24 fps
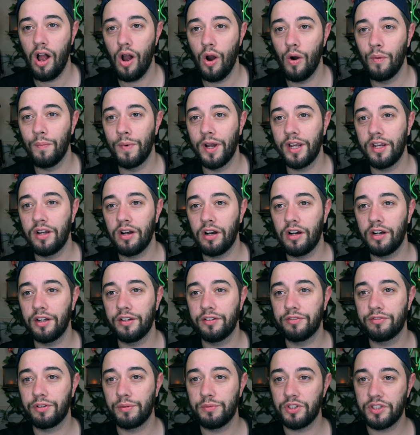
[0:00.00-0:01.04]
Oh my
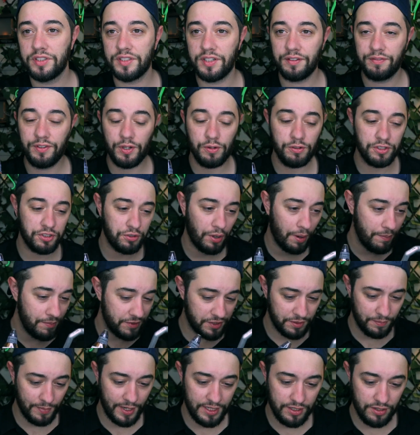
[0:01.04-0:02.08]
god, from just a few
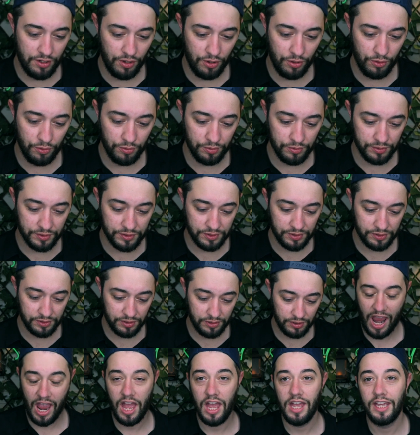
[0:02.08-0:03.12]
swipes of my nose.
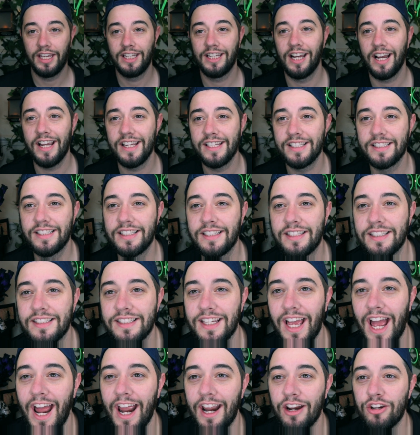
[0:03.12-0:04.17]
Guys, this is
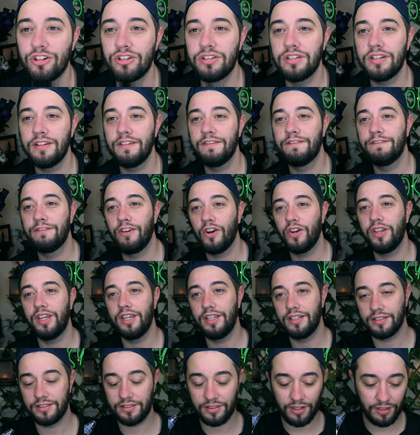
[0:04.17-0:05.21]
actually
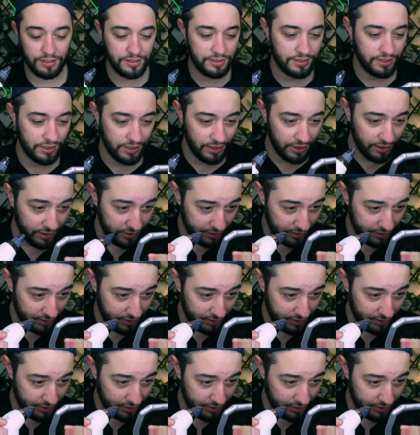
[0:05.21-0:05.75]
disgusting.